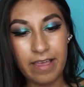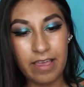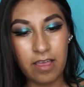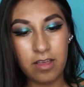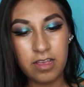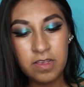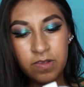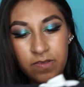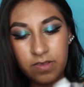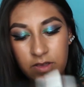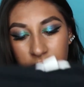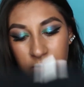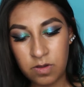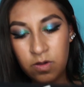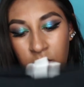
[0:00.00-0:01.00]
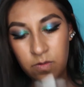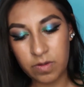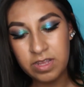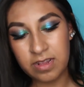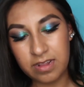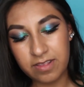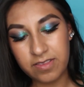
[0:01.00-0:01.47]
I also
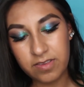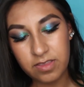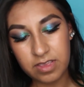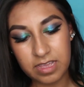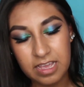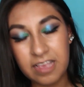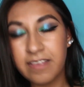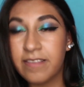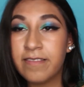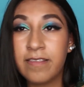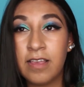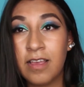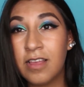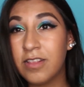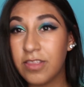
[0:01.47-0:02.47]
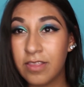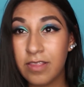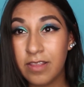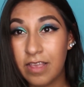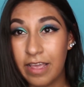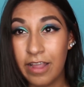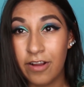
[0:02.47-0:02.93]
went into the guest
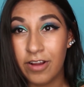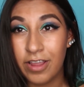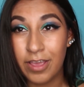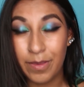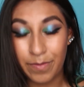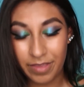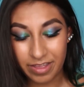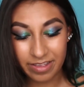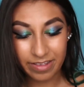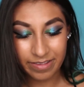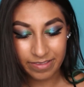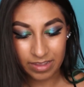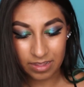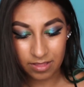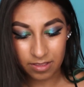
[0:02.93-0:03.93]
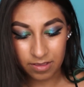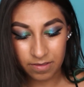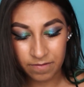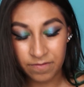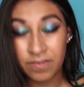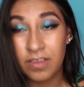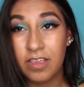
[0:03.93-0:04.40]
area because I
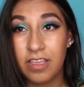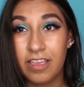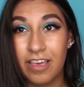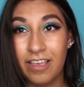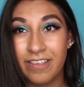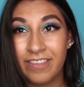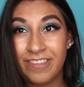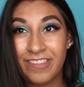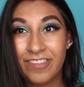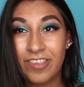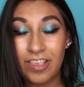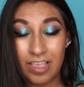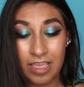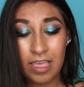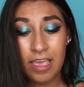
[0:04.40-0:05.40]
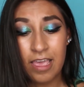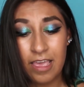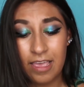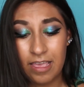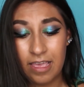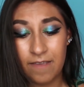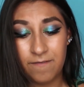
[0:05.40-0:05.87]
love guests
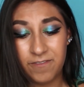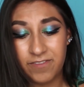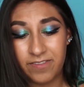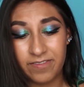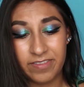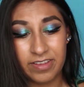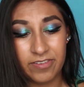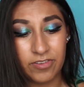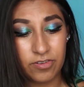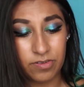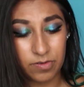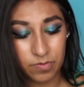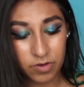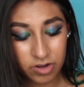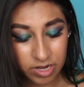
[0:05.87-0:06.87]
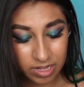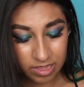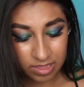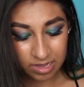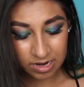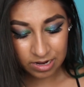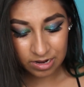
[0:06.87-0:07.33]
ever since I started working
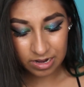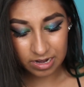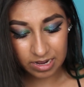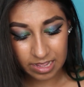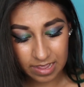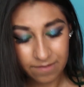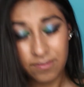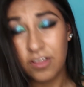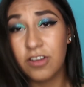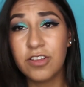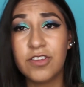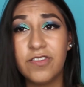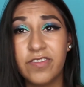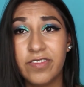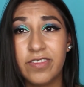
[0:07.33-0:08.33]
there, and they have a lot of cute